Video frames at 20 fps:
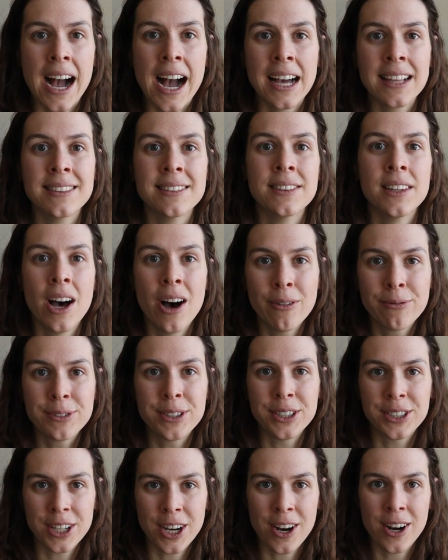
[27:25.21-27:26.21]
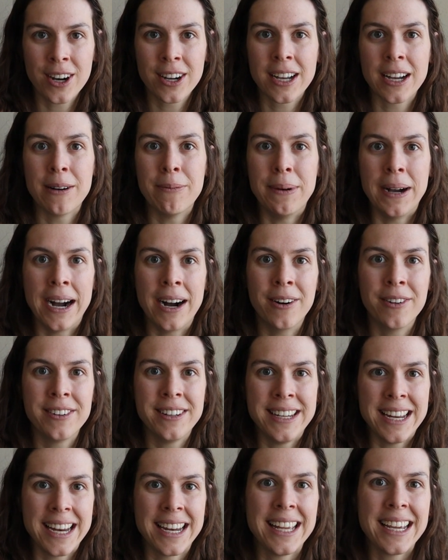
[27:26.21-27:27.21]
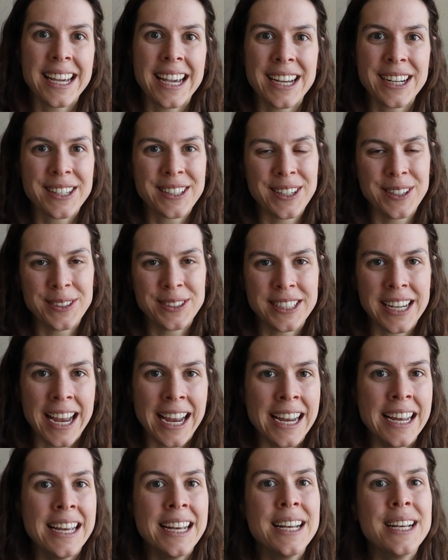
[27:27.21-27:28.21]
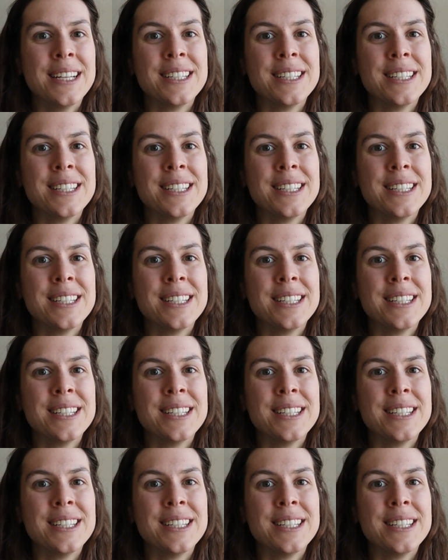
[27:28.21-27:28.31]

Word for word: I love to talk about knitting and crochet,